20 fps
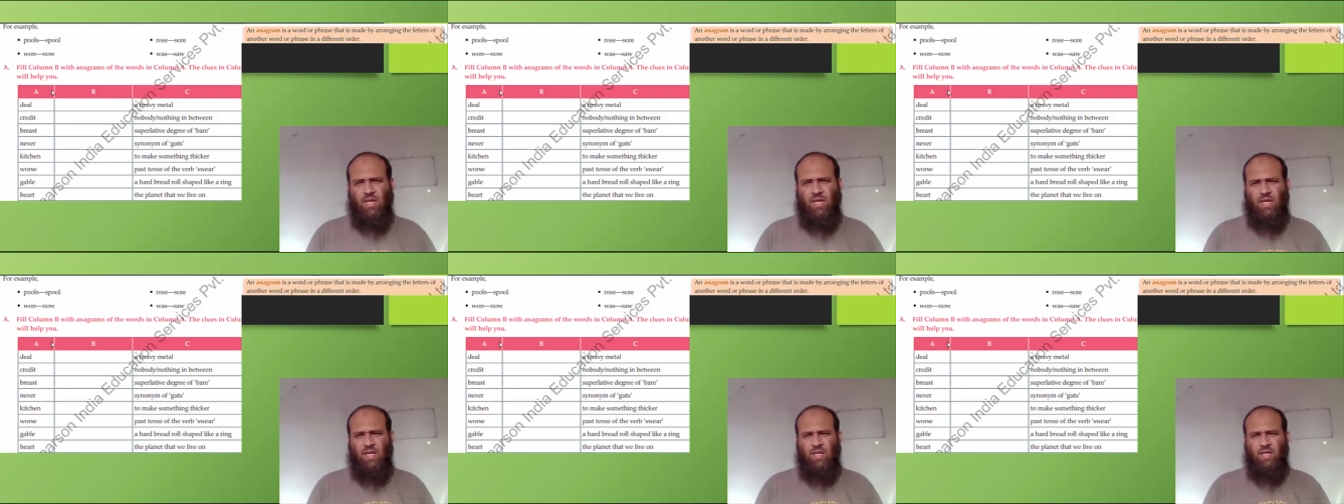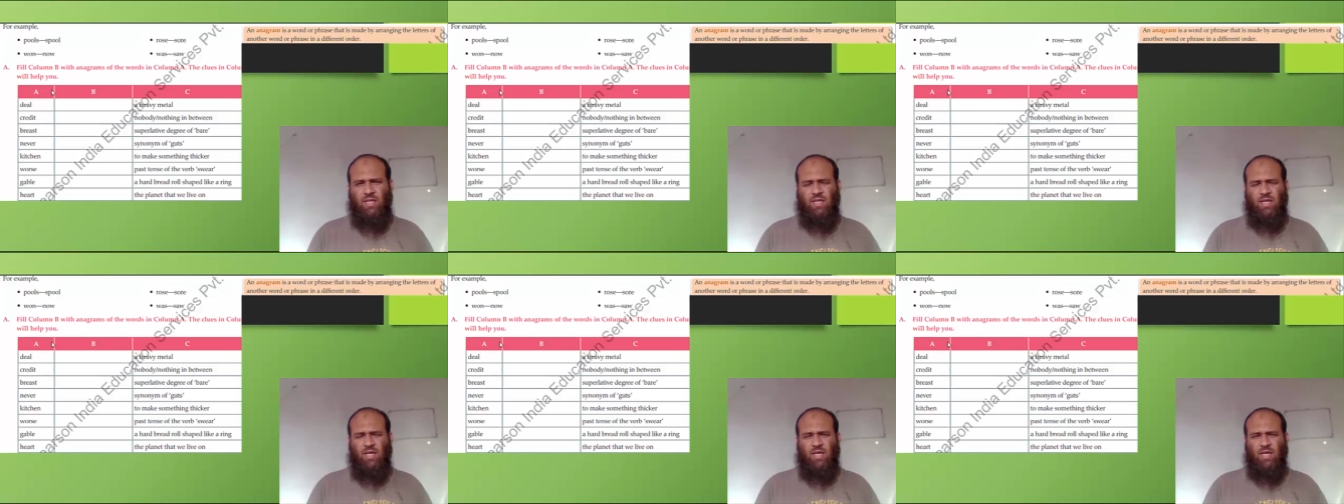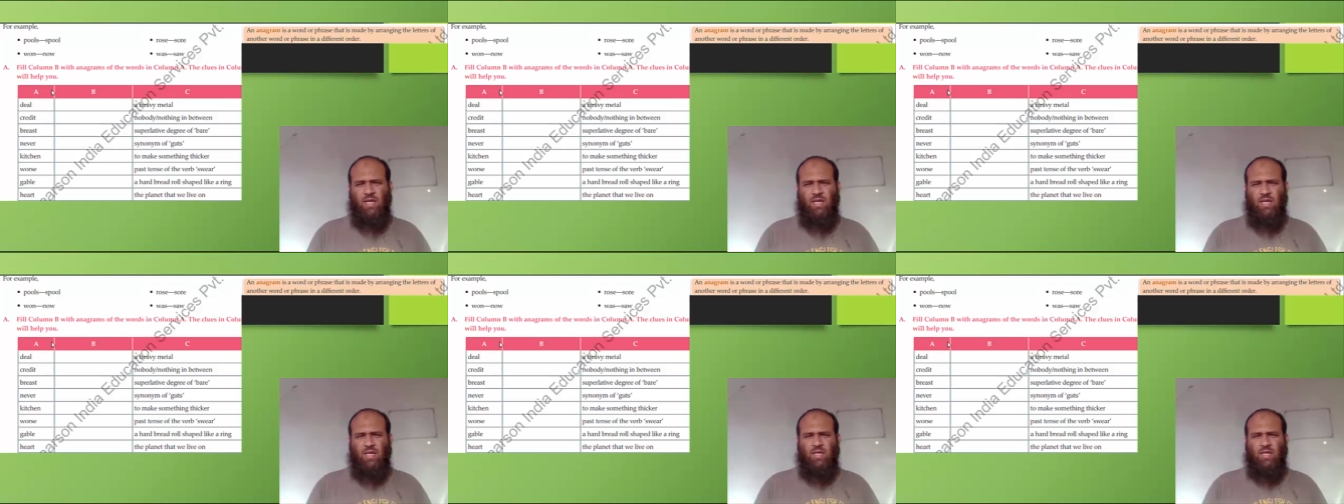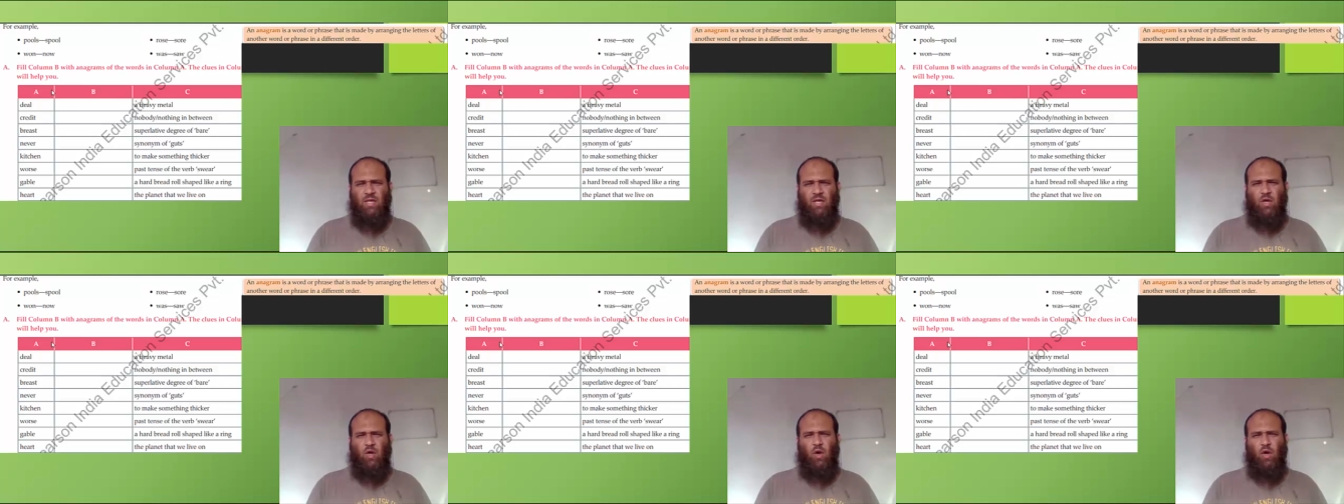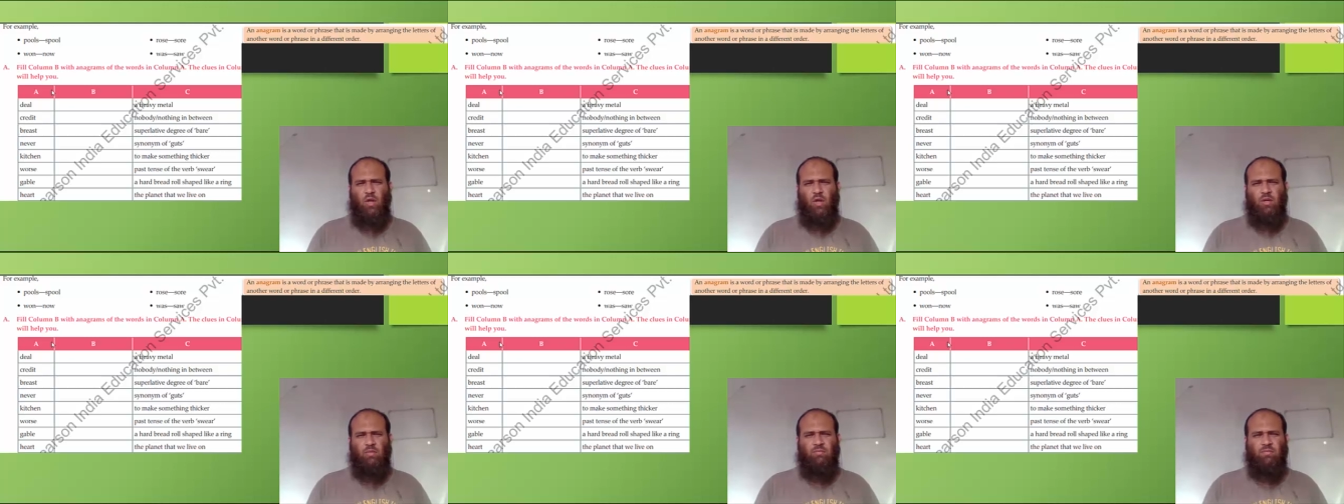in
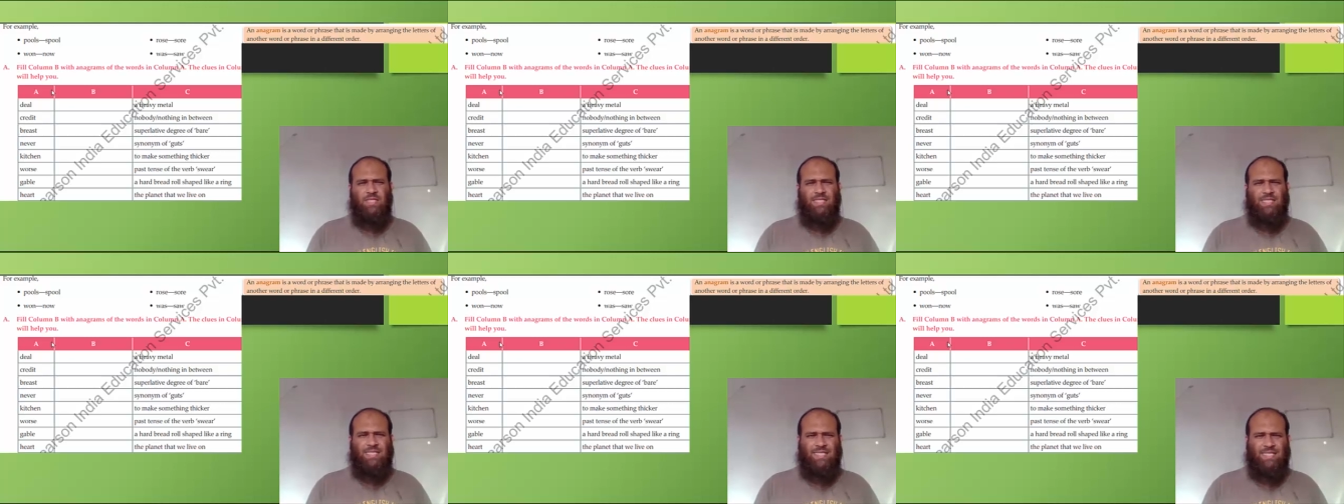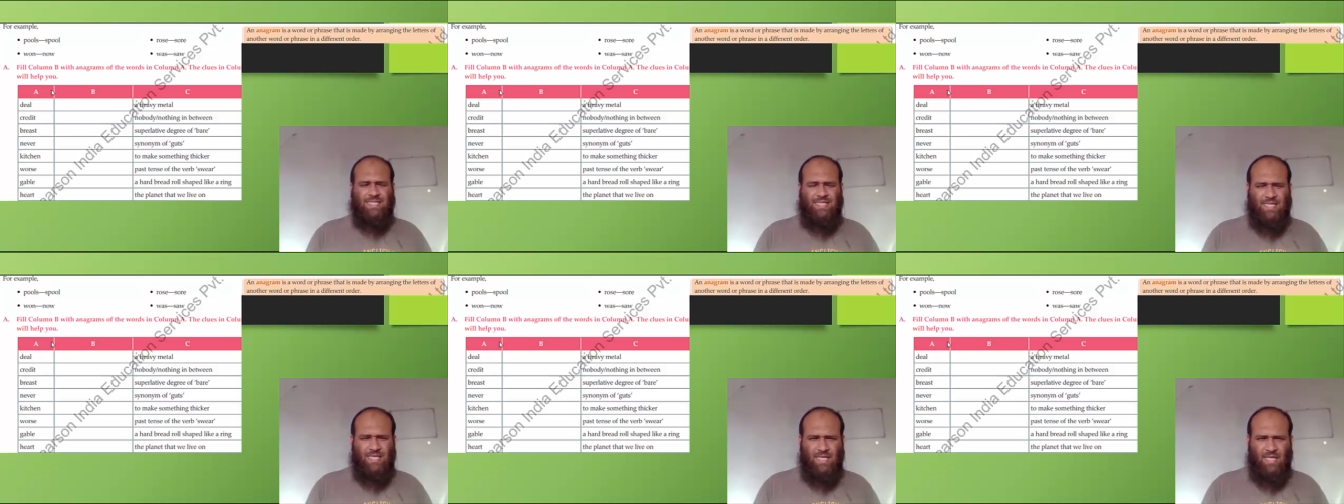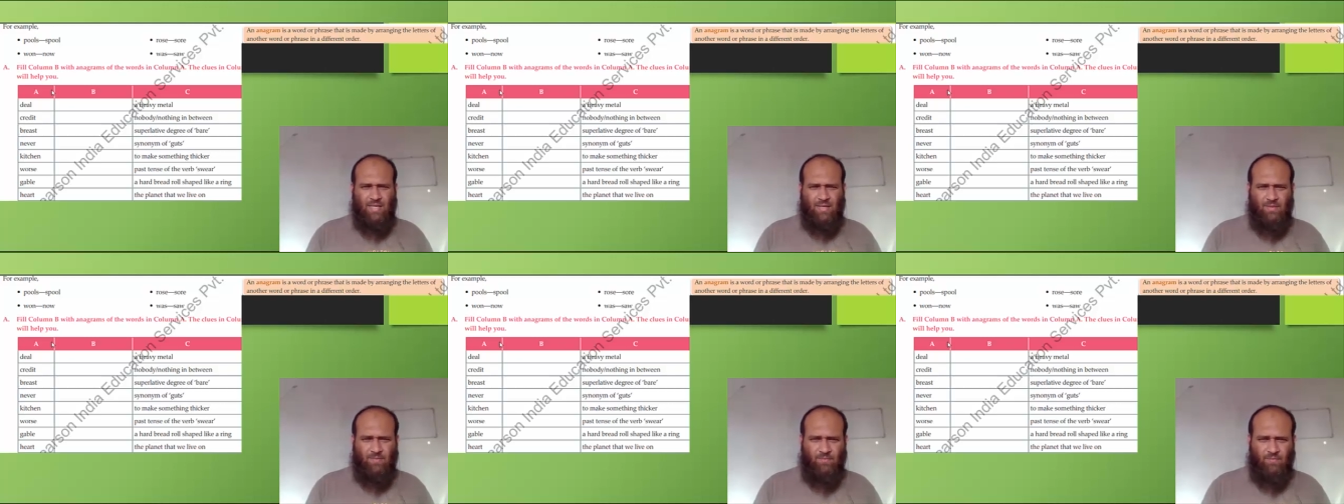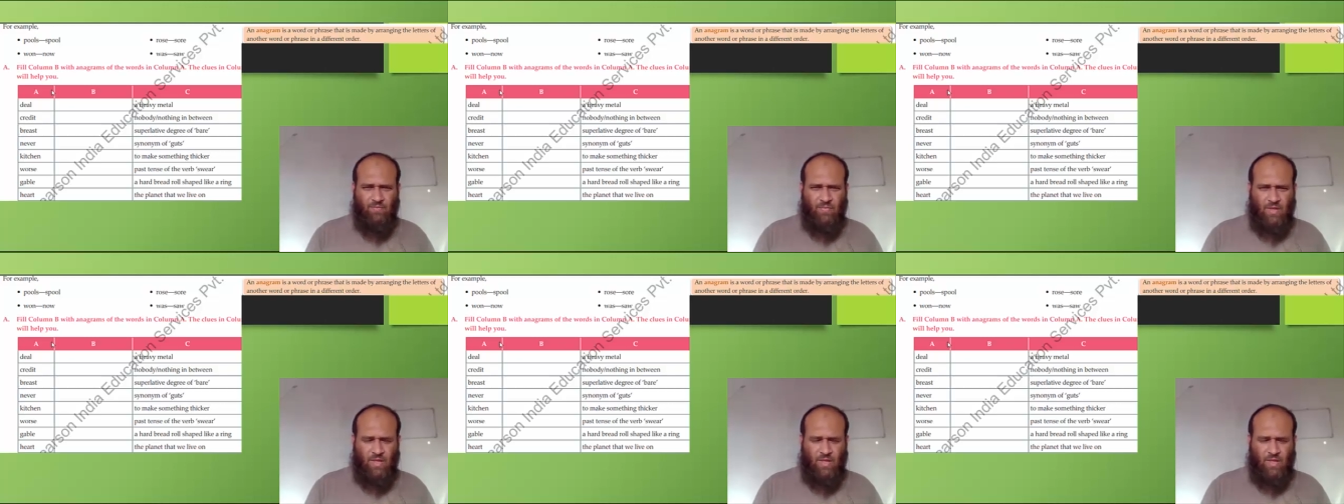column C.